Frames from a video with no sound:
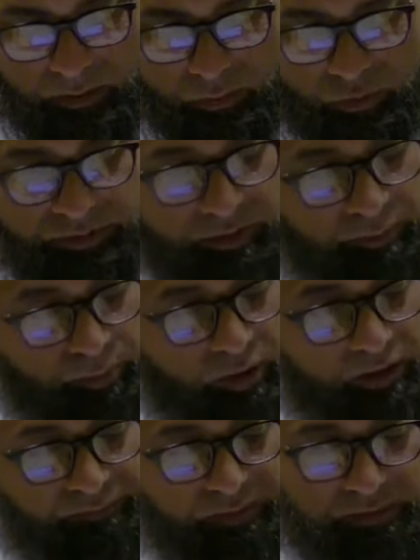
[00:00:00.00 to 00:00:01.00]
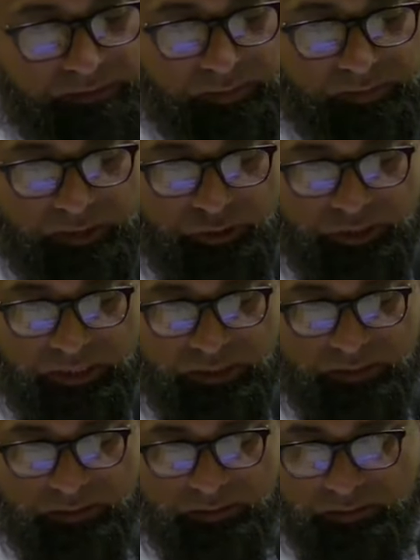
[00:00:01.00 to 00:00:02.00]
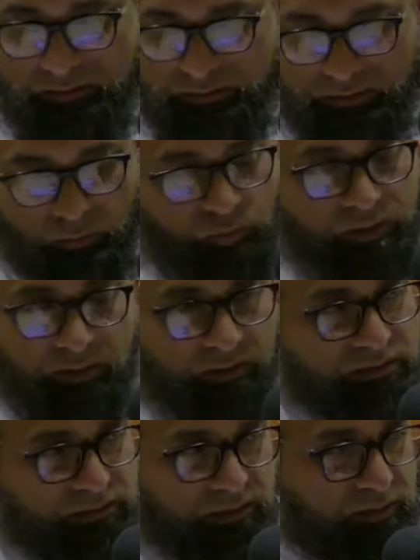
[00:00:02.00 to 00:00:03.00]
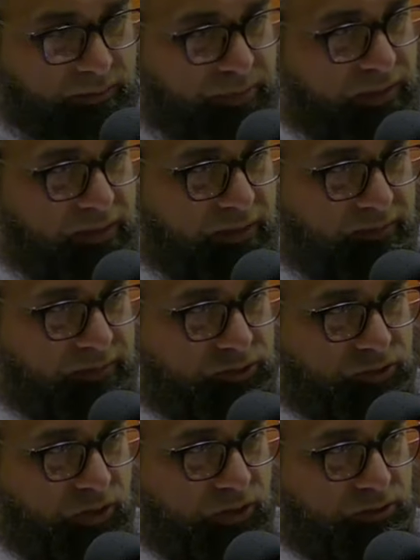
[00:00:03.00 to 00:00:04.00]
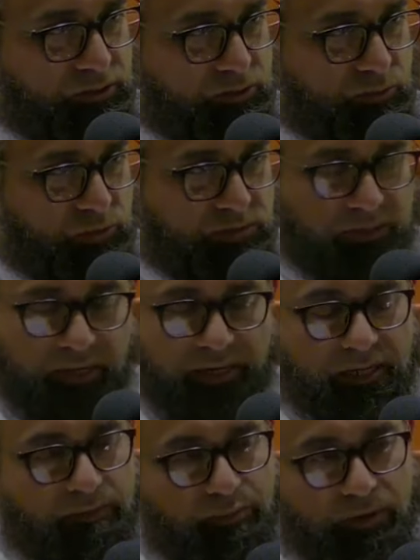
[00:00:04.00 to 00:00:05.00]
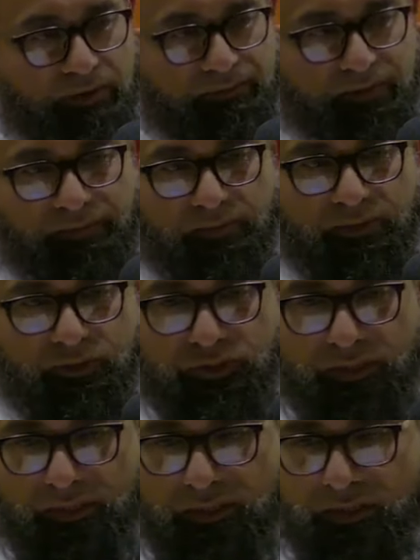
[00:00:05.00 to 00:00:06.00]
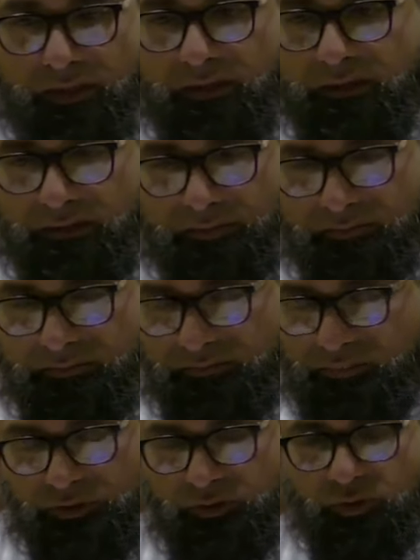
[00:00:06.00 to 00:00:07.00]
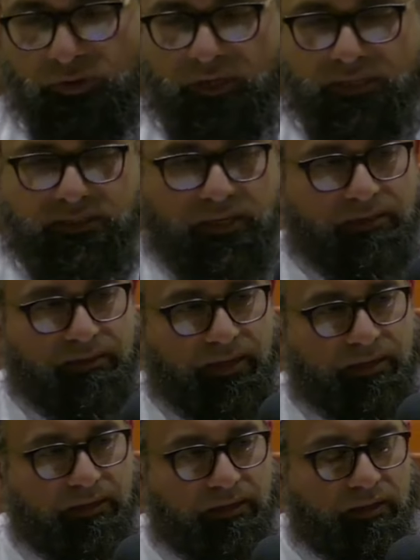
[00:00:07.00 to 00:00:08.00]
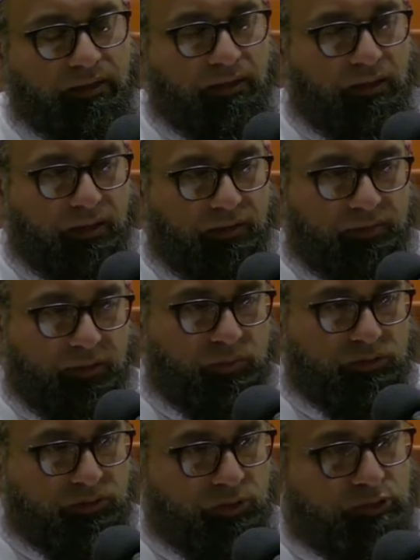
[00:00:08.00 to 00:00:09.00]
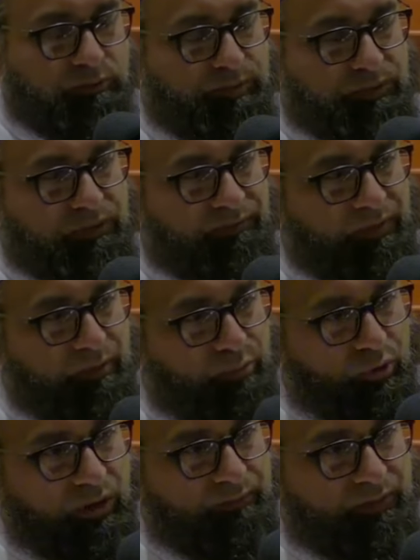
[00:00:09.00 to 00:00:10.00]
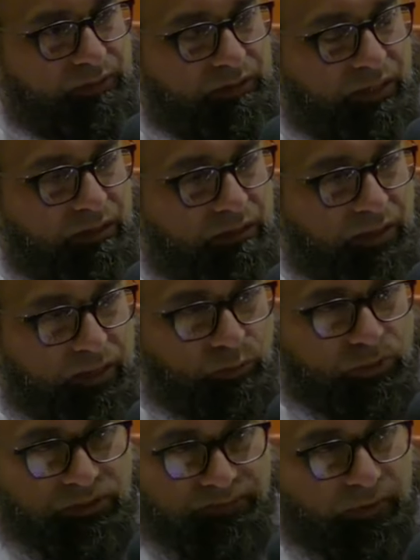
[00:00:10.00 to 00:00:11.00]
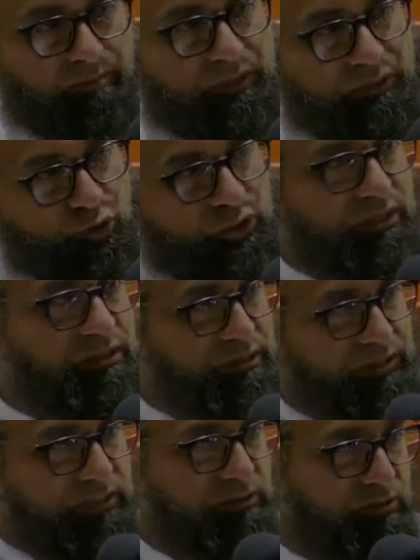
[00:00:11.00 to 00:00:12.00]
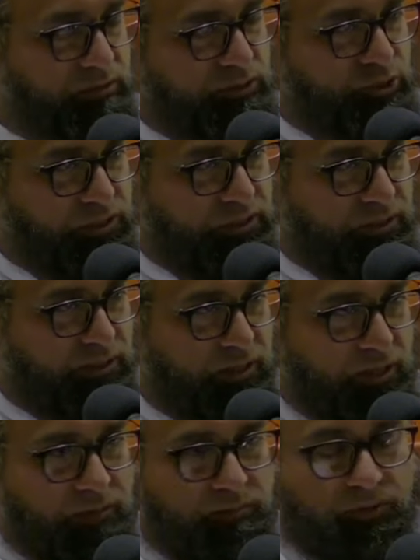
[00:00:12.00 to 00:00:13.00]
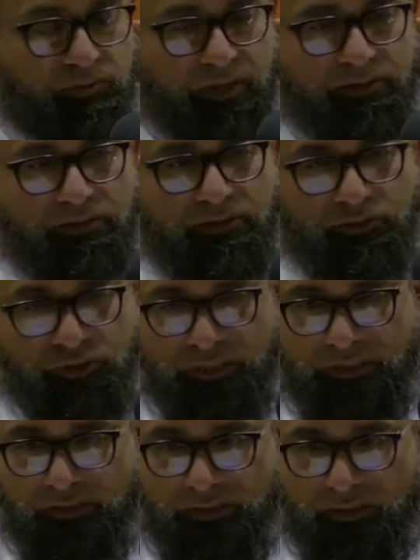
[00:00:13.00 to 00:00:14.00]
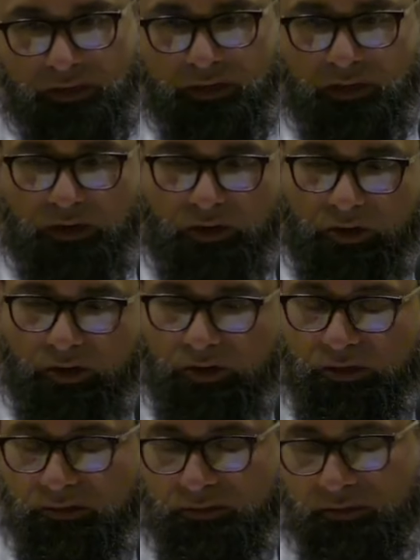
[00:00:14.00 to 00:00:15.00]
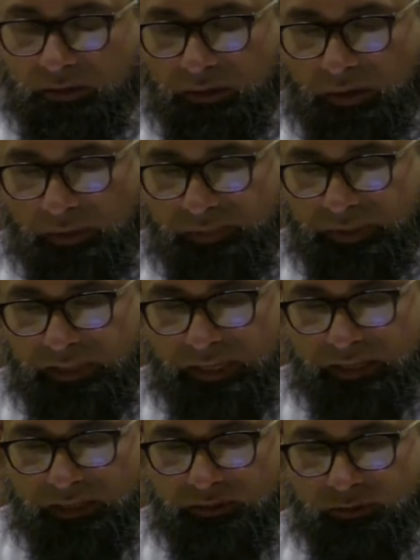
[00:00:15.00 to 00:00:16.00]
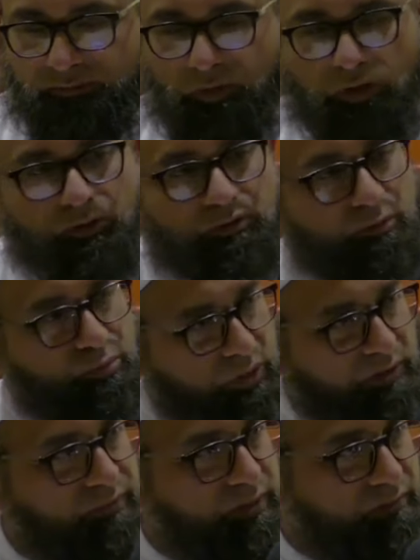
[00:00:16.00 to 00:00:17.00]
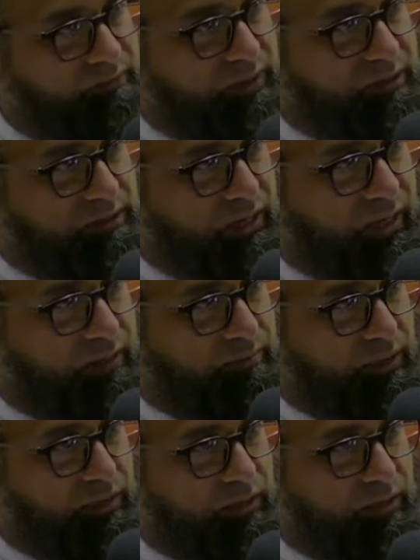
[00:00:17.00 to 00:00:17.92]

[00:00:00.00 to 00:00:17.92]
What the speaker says: Were there prophets from the jinn? What is the opinion of the scholars? Was there any prophet from the jinn? The majority say that there was no specific prophet that was from the jinn, sent to the jinn, but rather the jinn are all obligated to follow the prophet of their time.